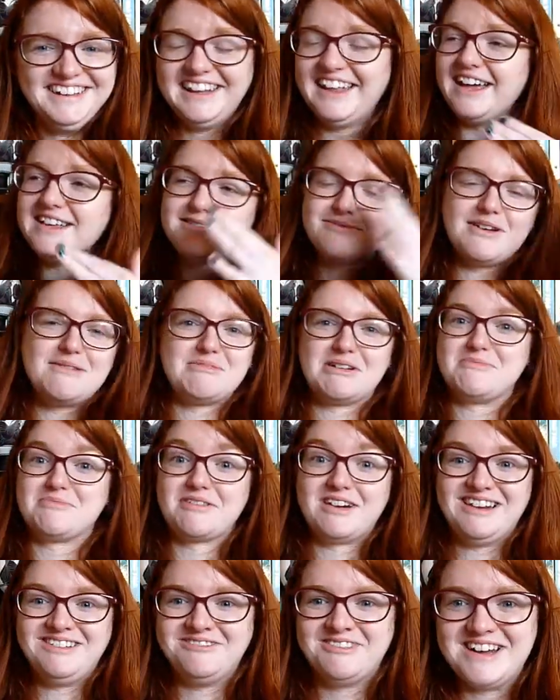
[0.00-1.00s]
That's where my
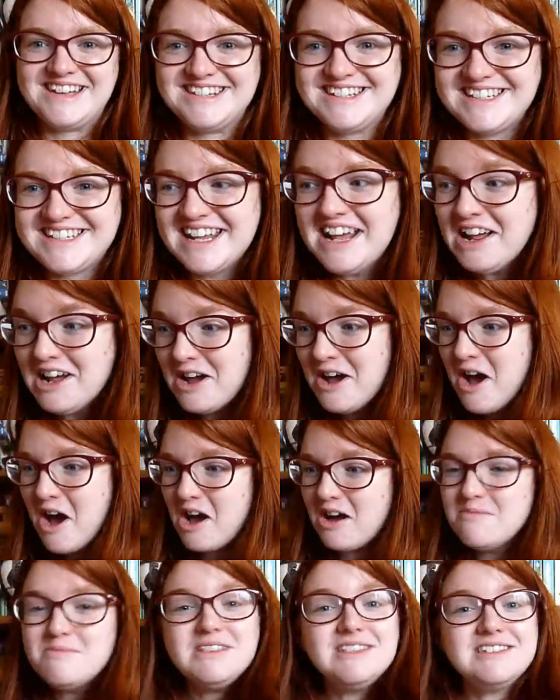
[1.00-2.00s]
brain went.
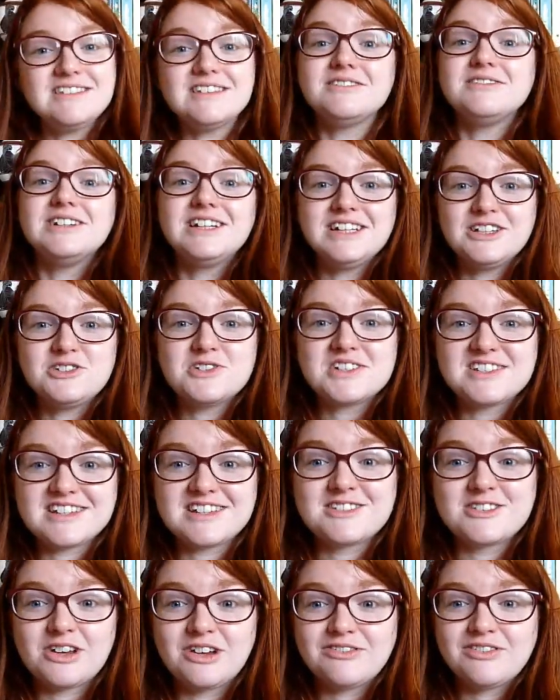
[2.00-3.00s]
But this is really
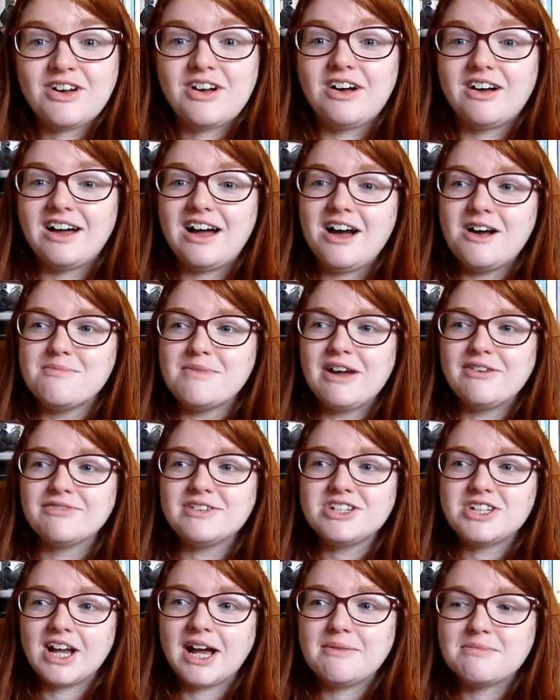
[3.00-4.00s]
interesting so far.
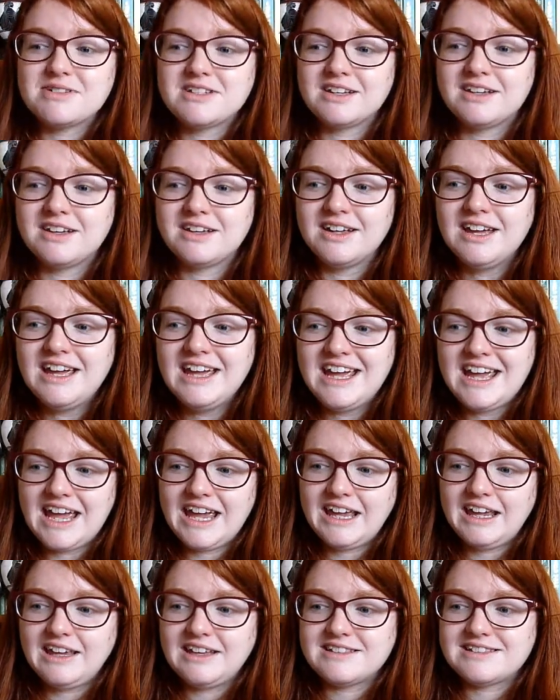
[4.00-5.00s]
Every chapter
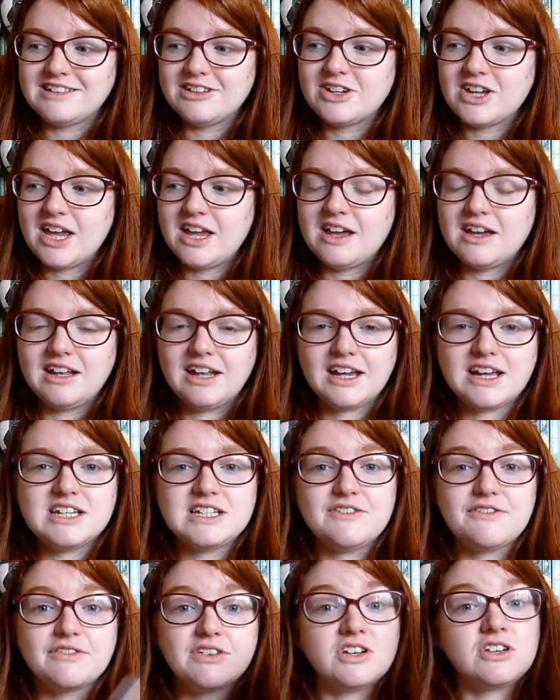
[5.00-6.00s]
is looking at, like, a
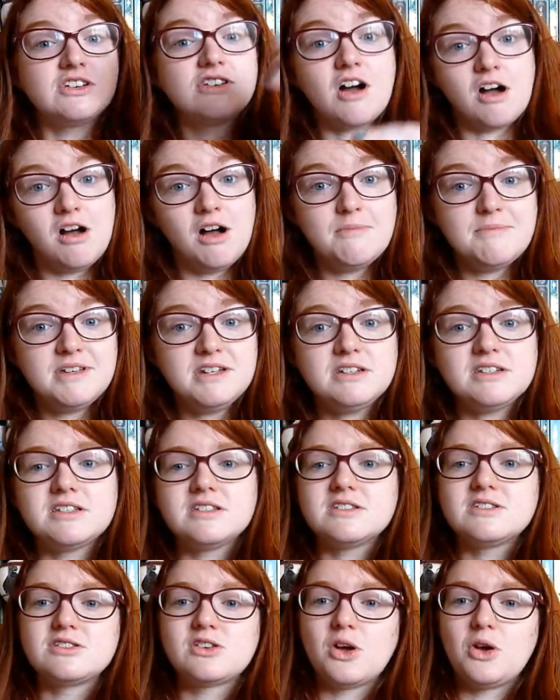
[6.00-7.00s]
different
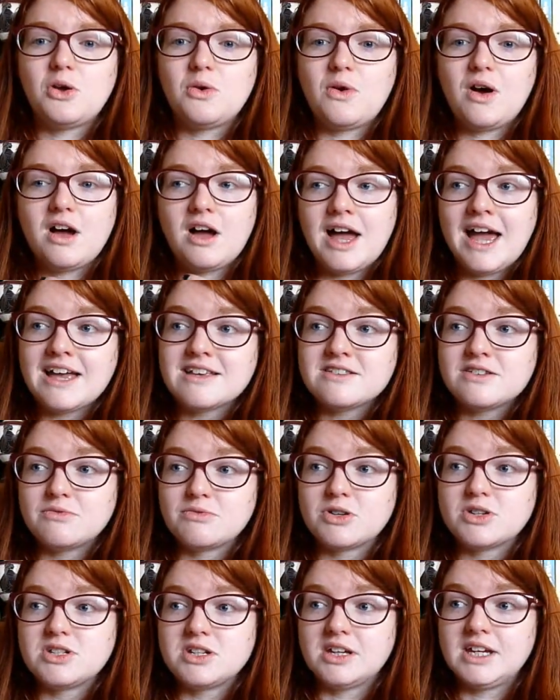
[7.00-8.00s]
garment. So Esther
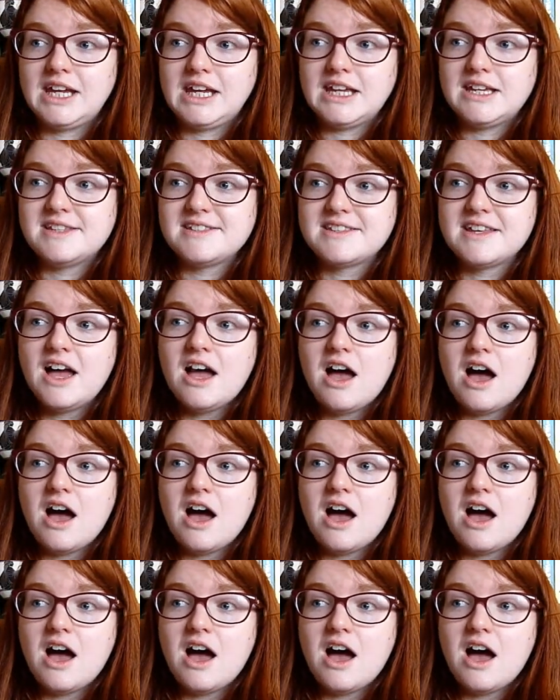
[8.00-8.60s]
Rutter is